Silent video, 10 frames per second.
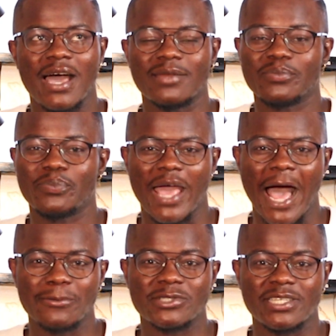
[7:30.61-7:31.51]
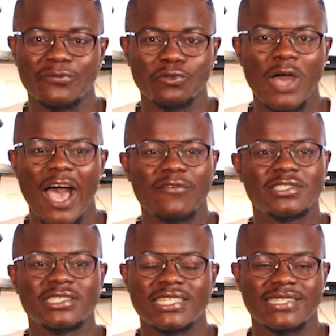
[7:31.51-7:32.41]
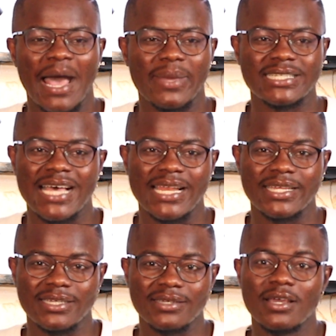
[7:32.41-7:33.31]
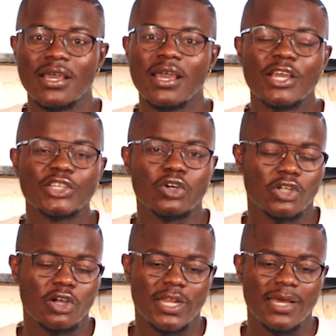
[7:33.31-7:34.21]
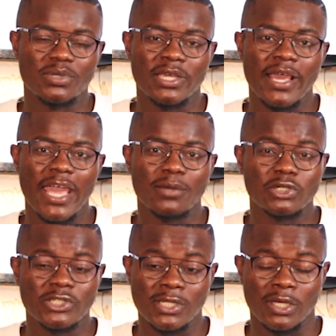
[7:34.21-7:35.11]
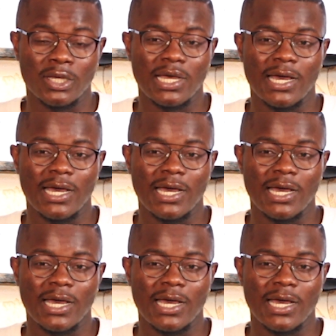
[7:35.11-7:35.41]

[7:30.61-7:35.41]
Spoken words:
and perhaps if you have just that mentality, you're not going to be able to